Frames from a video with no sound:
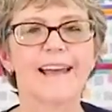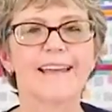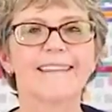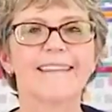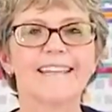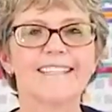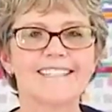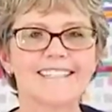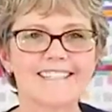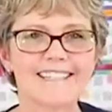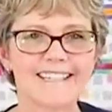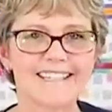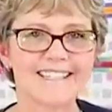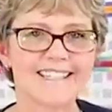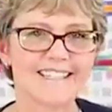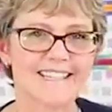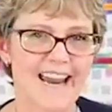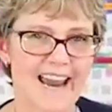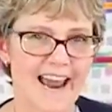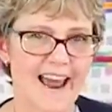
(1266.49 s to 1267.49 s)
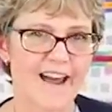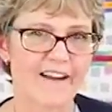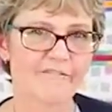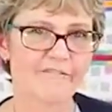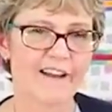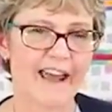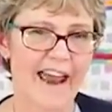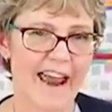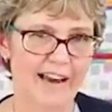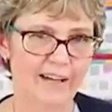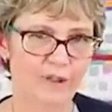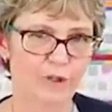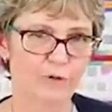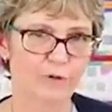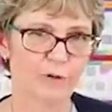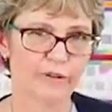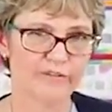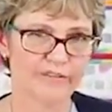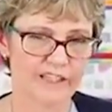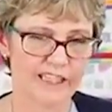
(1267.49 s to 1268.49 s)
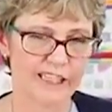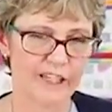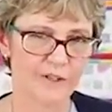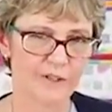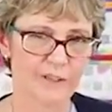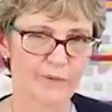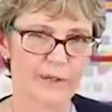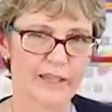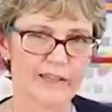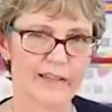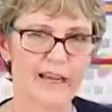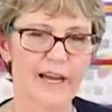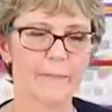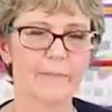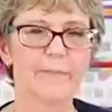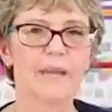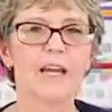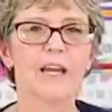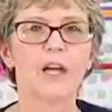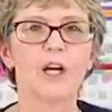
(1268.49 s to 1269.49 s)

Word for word: that didn't have actual videos with them.